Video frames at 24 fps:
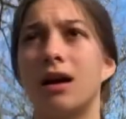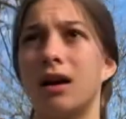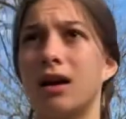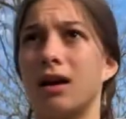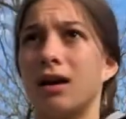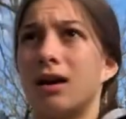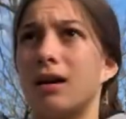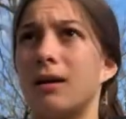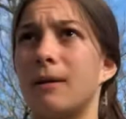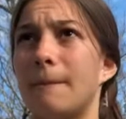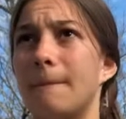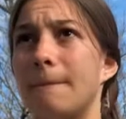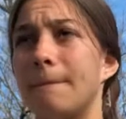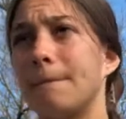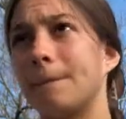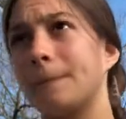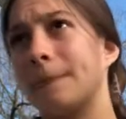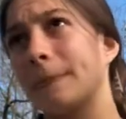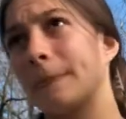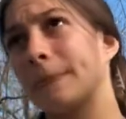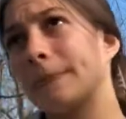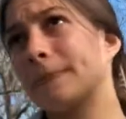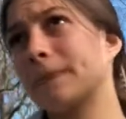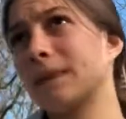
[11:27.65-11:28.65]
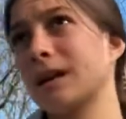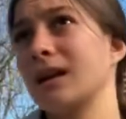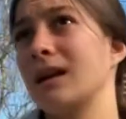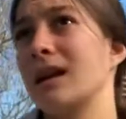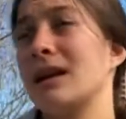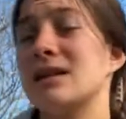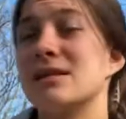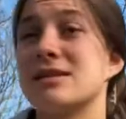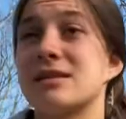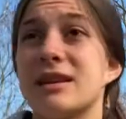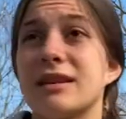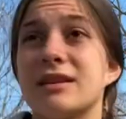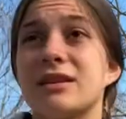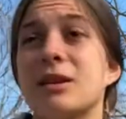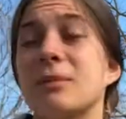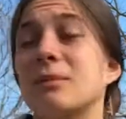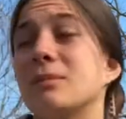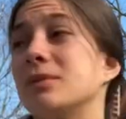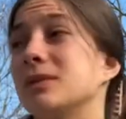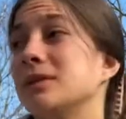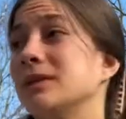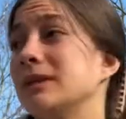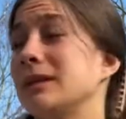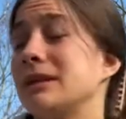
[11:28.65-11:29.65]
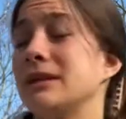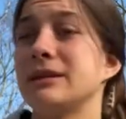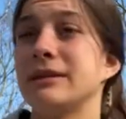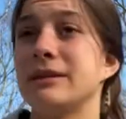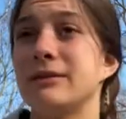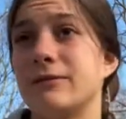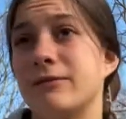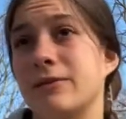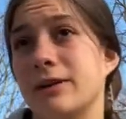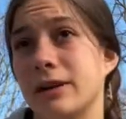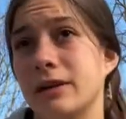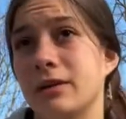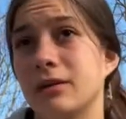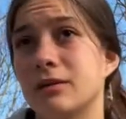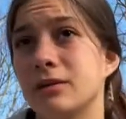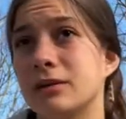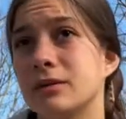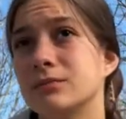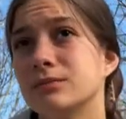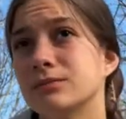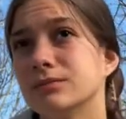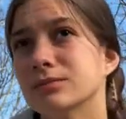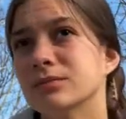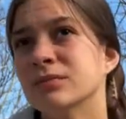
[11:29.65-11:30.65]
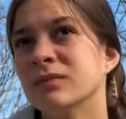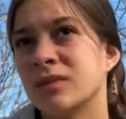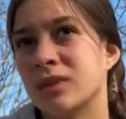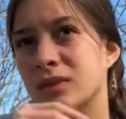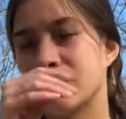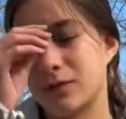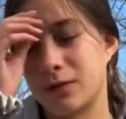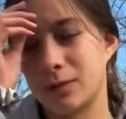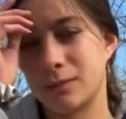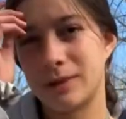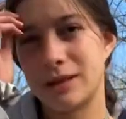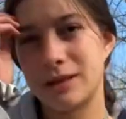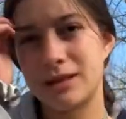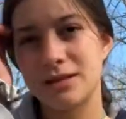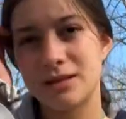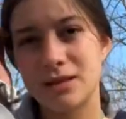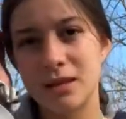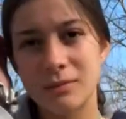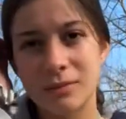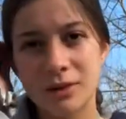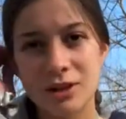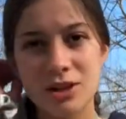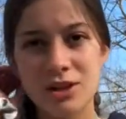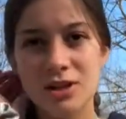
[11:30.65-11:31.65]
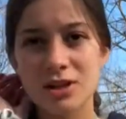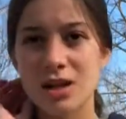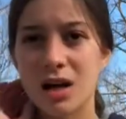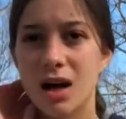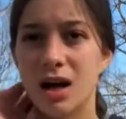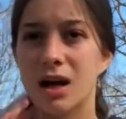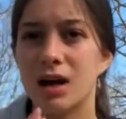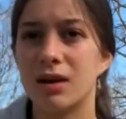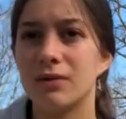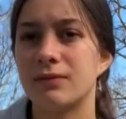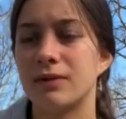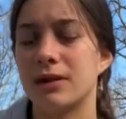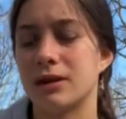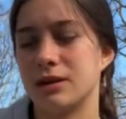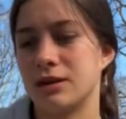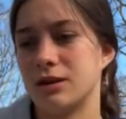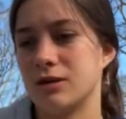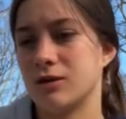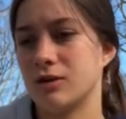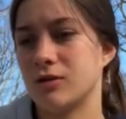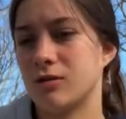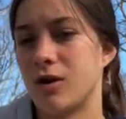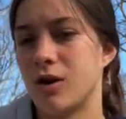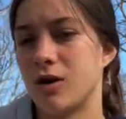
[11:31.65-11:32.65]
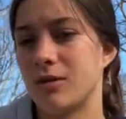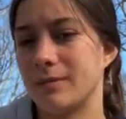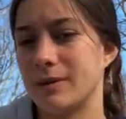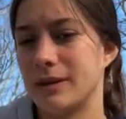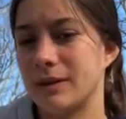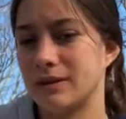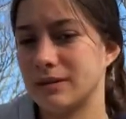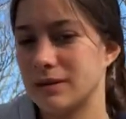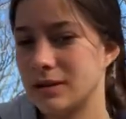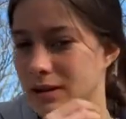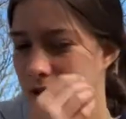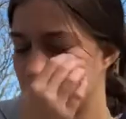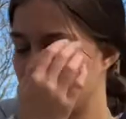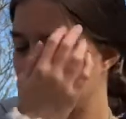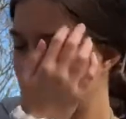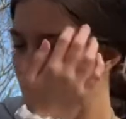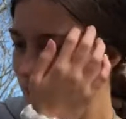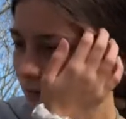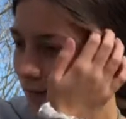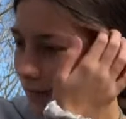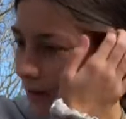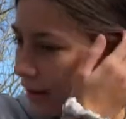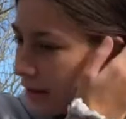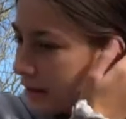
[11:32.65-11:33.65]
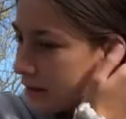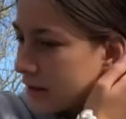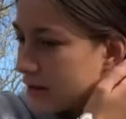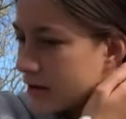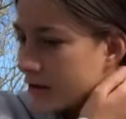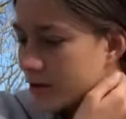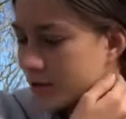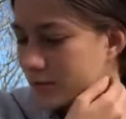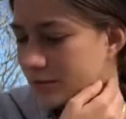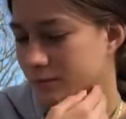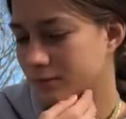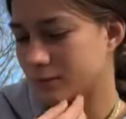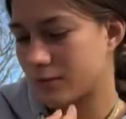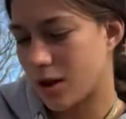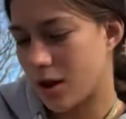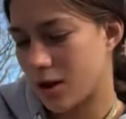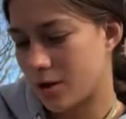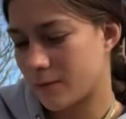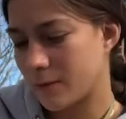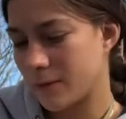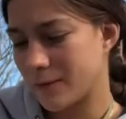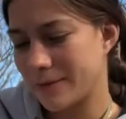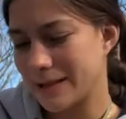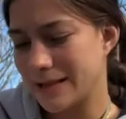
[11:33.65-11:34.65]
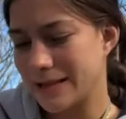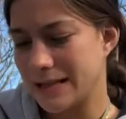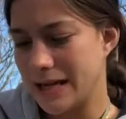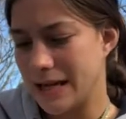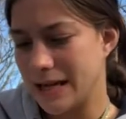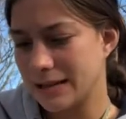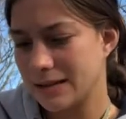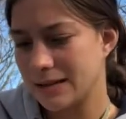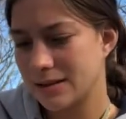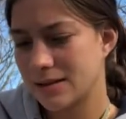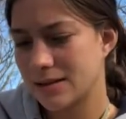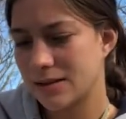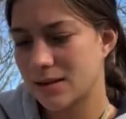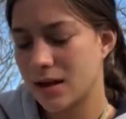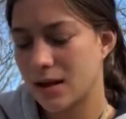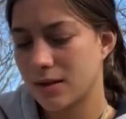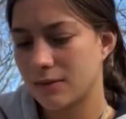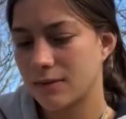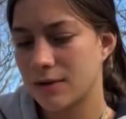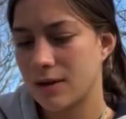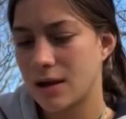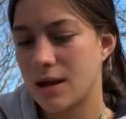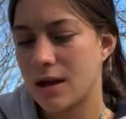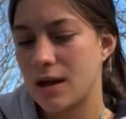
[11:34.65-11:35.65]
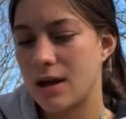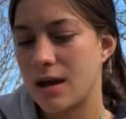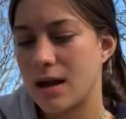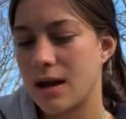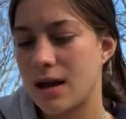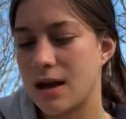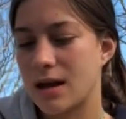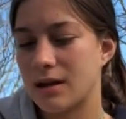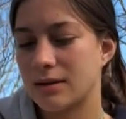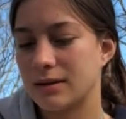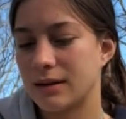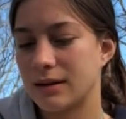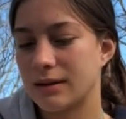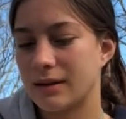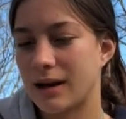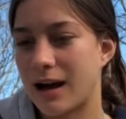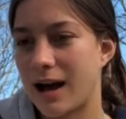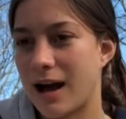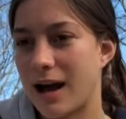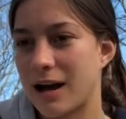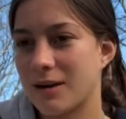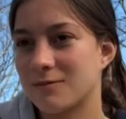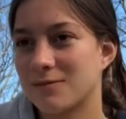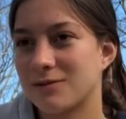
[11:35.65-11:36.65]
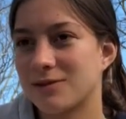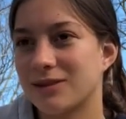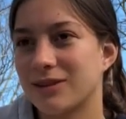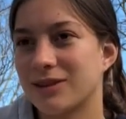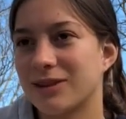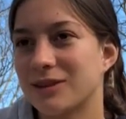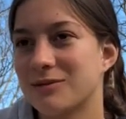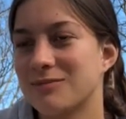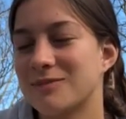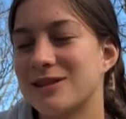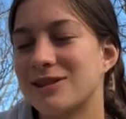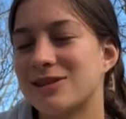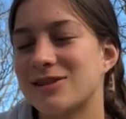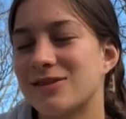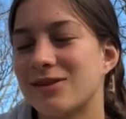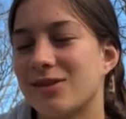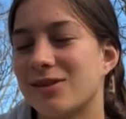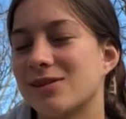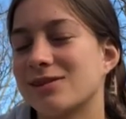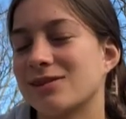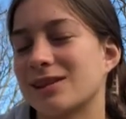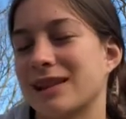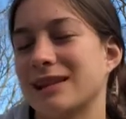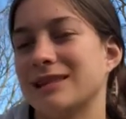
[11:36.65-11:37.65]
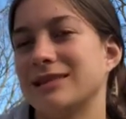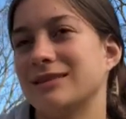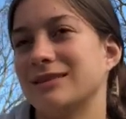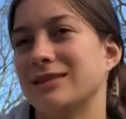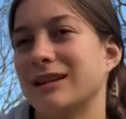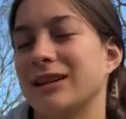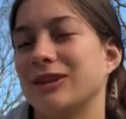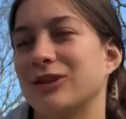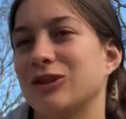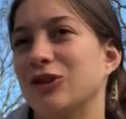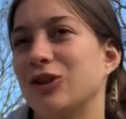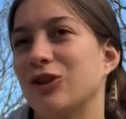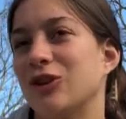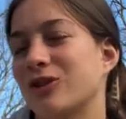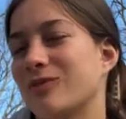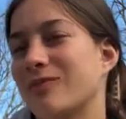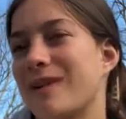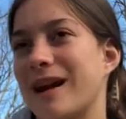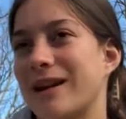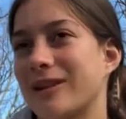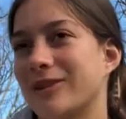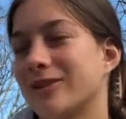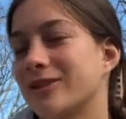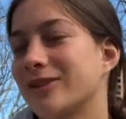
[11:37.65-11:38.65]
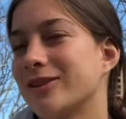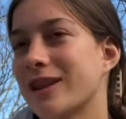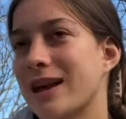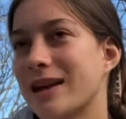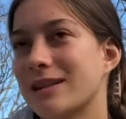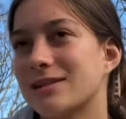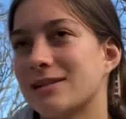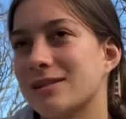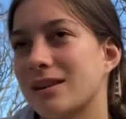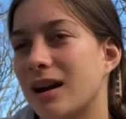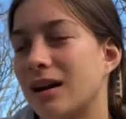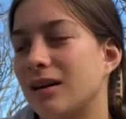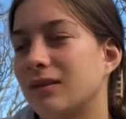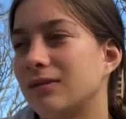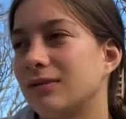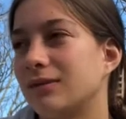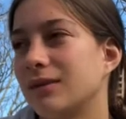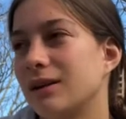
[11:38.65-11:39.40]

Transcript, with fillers: Um, it's like completely filled from like summer stuff and you know all my writing down all, all about my days and stuff. And like I'm gonna be so excited to like look back on all that stuff.